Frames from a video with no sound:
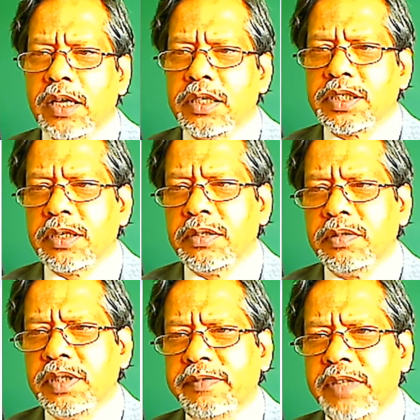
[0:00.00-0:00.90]

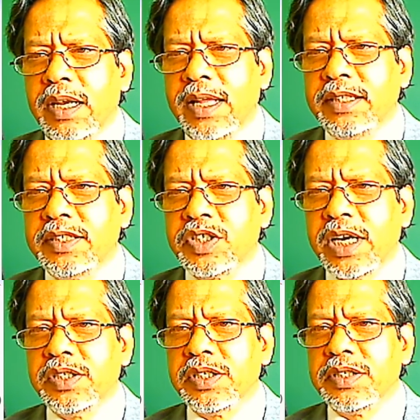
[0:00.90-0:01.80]
So if the length
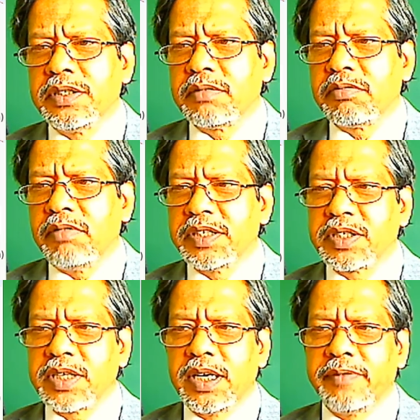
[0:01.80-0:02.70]
changes, let's
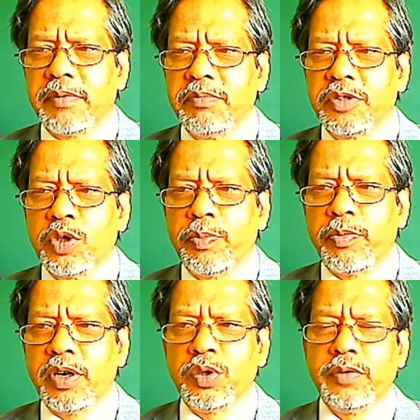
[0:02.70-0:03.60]
say from
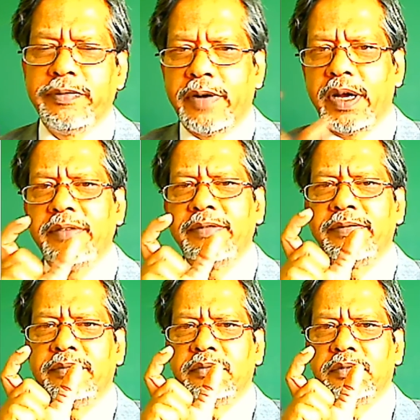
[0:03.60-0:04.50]
0.25,
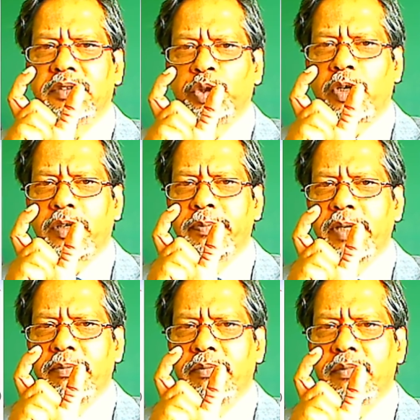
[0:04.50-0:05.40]
short
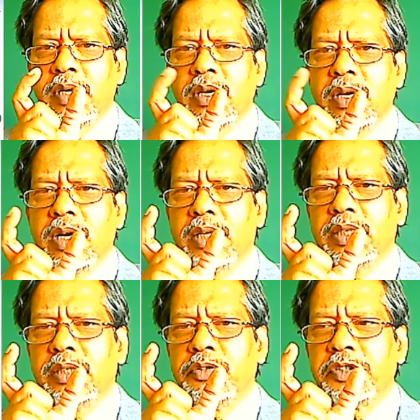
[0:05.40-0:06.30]
beam, and
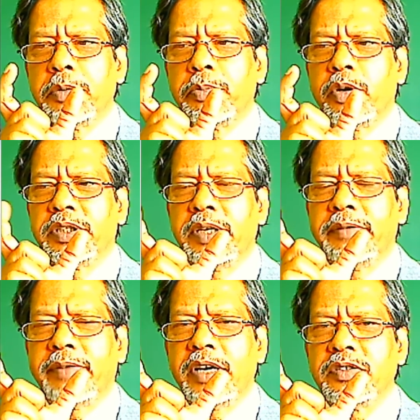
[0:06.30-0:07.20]
then 0.35,
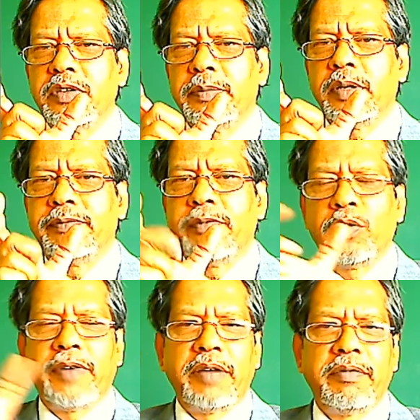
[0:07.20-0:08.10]

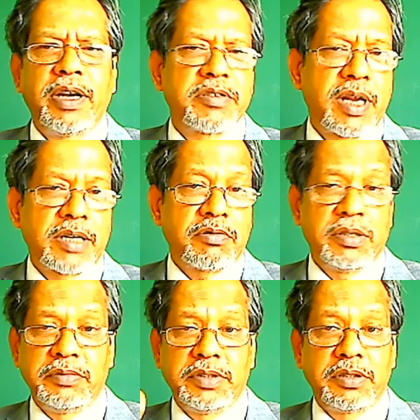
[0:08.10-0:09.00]
0.45,
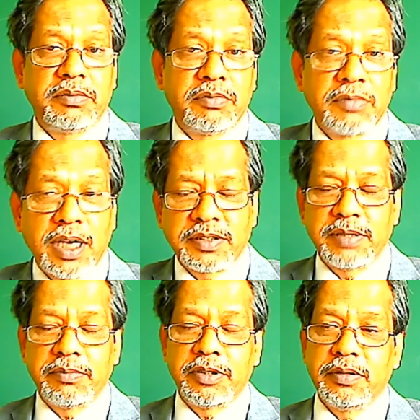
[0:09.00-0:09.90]
etc., you can ask
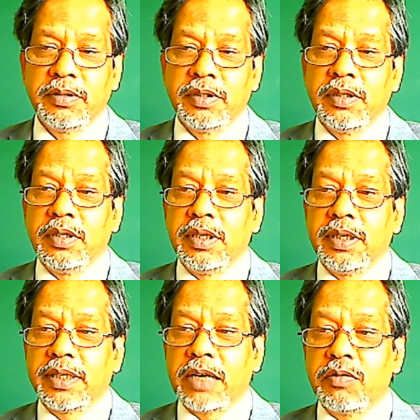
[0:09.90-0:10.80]
them to
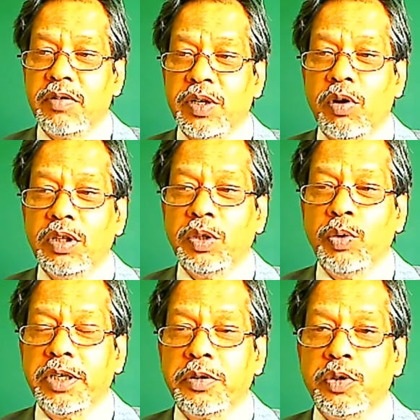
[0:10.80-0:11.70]
calculate all the
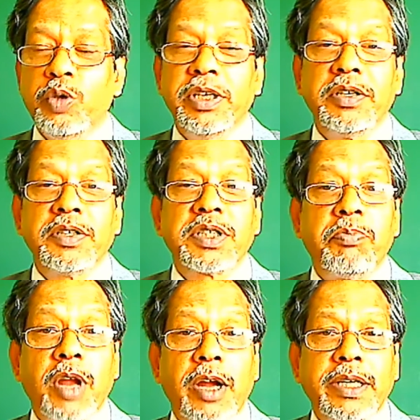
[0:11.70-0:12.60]
way to 2 meters and
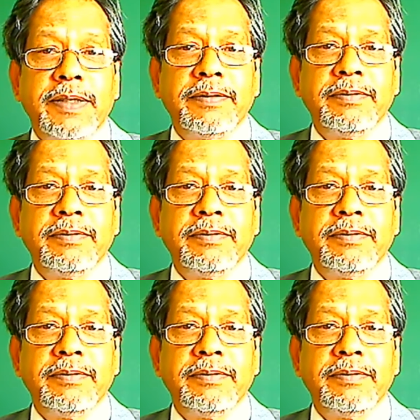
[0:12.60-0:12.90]
plot it.